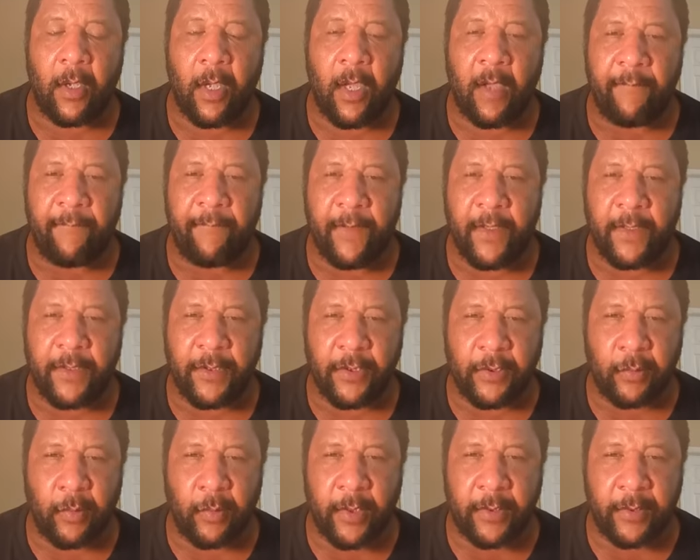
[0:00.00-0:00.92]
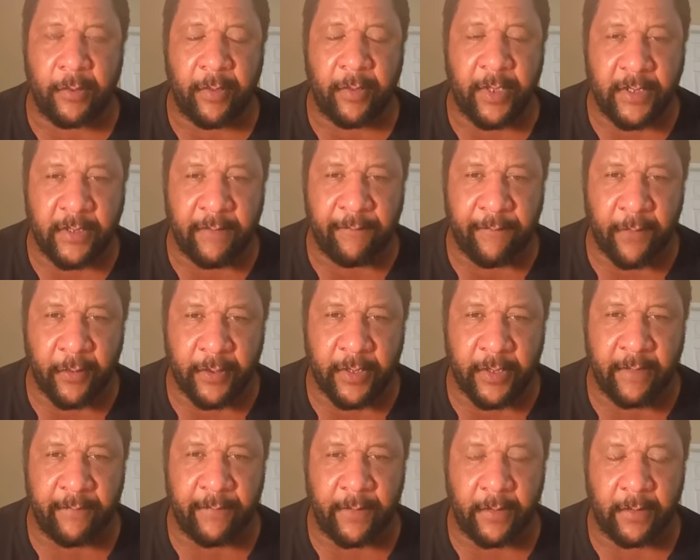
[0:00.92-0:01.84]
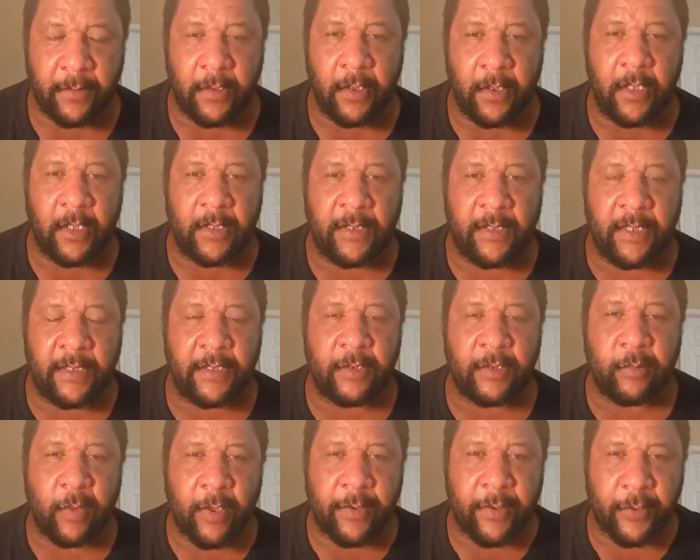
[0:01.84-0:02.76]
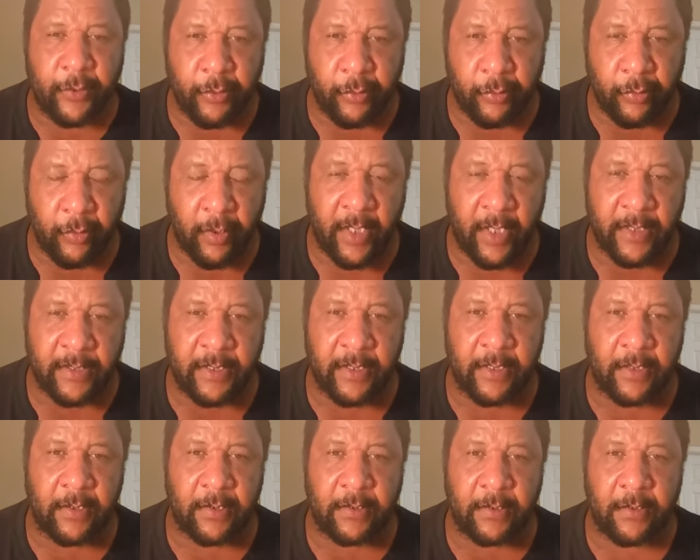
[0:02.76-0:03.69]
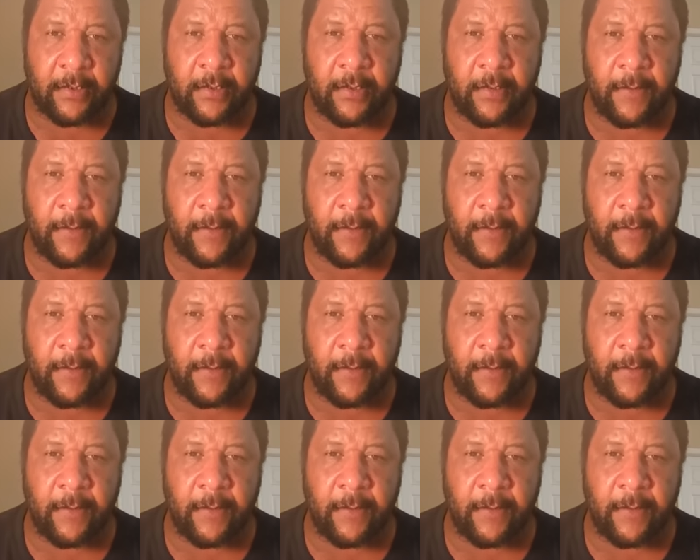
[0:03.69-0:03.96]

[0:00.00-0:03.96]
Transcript: Ephesians 1 3 is the first heaven. This is where the true Christ is.